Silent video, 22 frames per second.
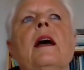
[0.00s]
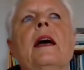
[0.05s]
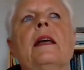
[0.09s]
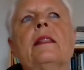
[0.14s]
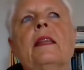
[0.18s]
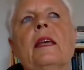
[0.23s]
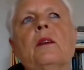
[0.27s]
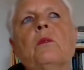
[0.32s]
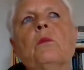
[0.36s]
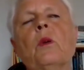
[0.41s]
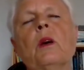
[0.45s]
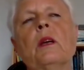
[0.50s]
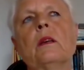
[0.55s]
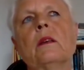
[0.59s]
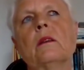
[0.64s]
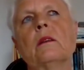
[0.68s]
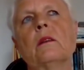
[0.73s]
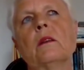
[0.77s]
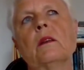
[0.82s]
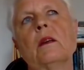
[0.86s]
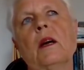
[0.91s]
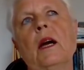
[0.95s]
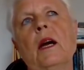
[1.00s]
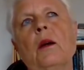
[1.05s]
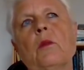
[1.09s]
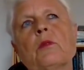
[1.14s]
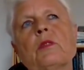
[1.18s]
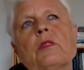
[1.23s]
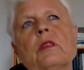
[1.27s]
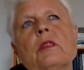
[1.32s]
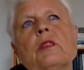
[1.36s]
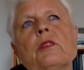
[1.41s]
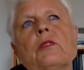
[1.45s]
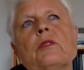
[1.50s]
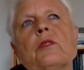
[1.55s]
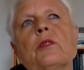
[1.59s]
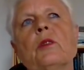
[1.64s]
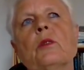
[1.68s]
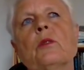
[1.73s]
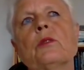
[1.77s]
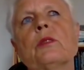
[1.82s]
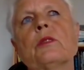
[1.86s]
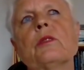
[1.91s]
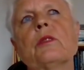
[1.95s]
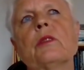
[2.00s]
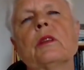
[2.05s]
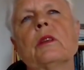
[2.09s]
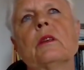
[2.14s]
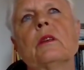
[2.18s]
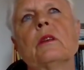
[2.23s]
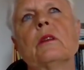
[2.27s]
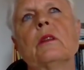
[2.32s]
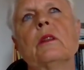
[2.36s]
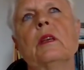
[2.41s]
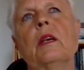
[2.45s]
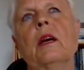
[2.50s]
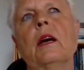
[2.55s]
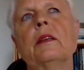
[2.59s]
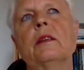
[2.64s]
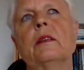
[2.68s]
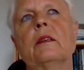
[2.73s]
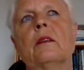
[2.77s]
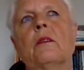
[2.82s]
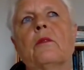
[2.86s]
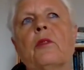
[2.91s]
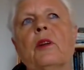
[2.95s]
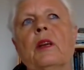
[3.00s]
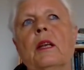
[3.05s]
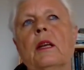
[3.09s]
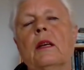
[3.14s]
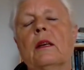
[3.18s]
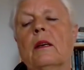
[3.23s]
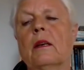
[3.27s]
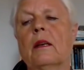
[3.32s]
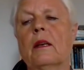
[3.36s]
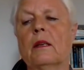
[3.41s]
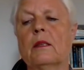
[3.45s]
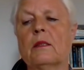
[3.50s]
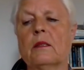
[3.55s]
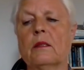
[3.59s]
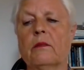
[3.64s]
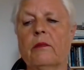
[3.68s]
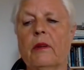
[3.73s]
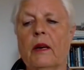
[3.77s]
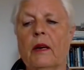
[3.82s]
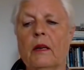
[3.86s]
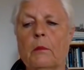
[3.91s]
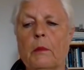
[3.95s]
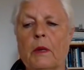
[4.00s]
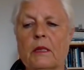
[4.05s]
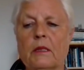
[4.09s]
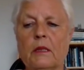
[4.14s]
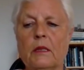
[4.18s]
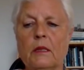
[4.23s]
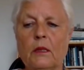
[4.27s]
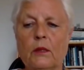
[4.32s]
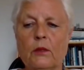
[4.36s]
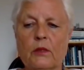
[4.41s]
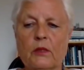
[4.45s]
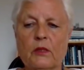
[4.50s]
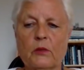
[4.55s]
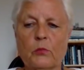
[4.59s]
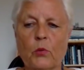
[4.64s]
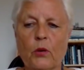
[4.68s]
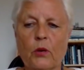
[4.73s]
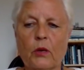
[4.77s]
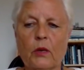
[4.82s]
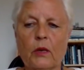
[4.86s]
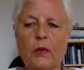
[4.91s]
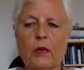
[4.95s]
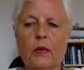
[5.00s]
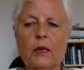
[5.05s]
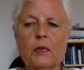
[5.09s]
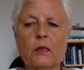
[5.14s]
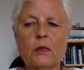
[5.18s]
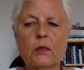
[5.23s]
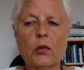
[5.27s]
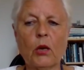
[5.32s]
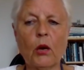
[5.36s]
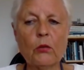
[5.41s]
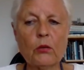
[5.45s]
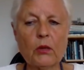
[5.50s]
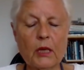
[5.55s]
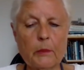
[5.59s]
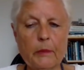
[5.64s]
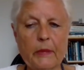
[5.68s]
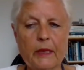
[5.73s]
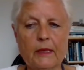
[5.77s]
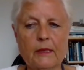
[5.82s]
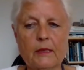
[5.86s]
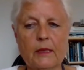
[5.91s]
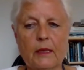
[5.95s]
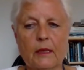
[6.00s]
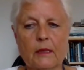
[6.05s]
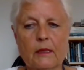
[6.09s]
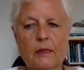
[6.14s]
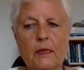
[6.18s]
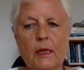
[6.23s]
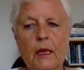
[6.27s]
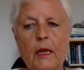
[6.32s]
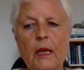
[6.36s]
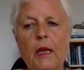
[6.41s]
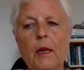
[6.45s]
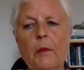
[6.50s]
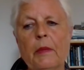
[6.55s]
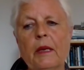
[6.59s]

And then when I was introduced to the idea of reincarnation via Martinus's work, it totally made sense.